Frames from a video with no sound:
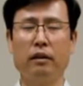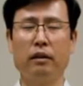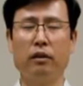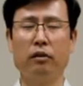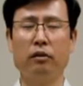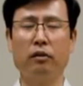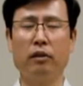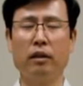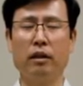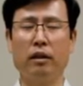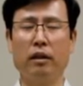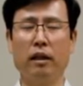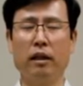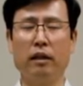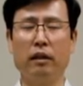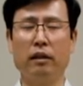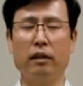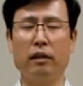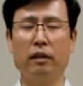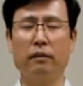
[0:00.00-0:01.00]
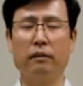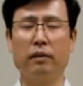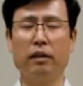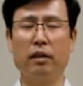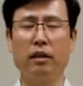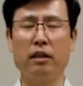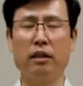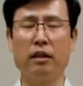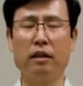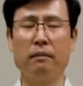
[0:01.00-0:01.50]
to the center of the
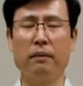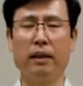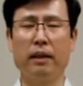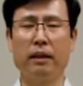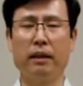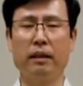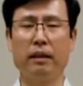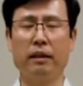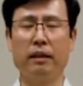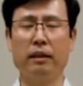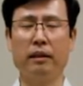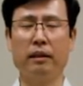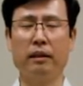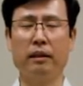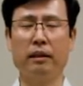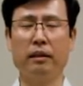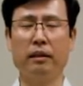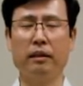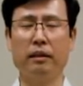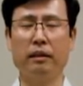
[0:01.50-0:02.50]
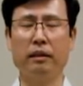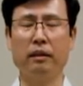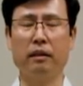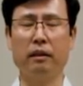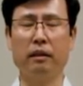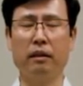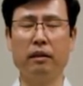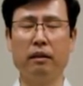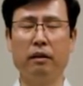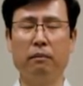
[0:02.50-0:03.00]
stomach,
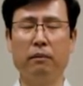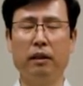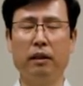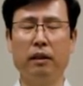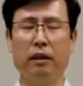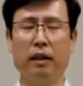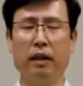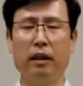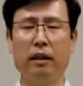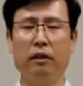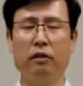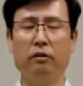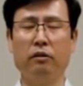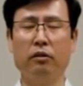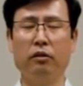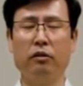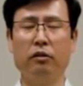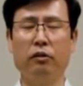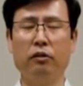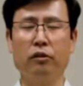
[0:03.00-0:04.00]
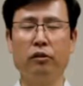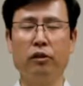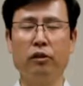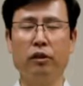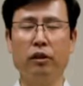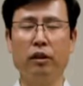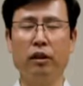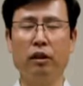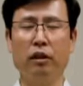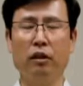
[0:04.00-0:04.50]
coming down to
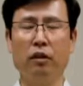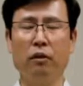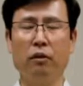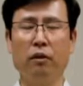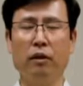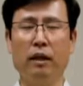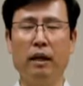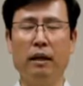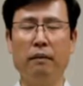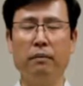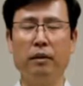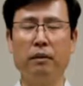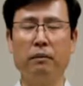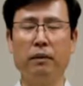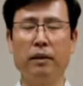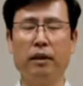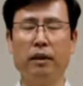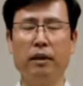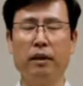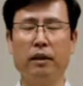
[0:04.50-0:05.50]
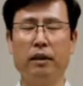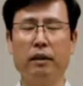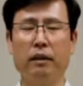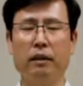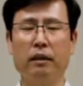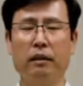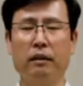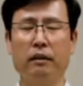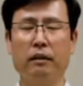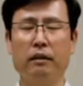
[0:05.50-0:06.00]
the lower
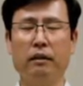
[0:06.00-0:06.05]
abdomen,